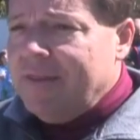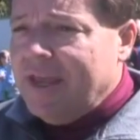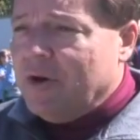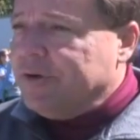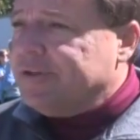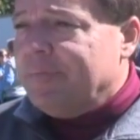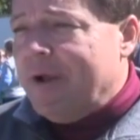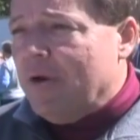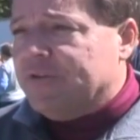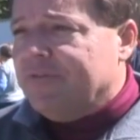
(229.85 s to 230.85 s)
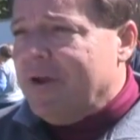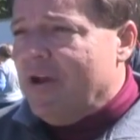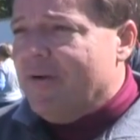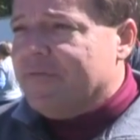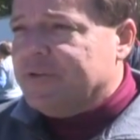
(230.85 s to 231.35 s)
thank kristen powers from my
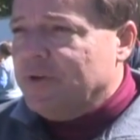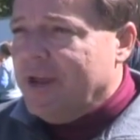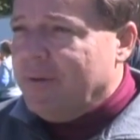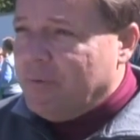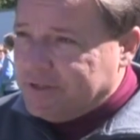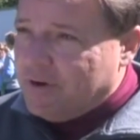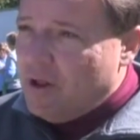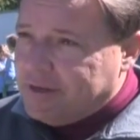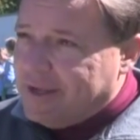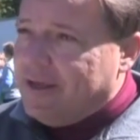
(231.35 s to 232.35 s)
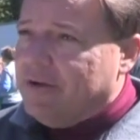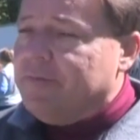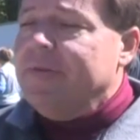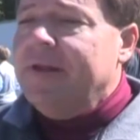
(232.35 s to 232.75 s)
office who kind of puts it all together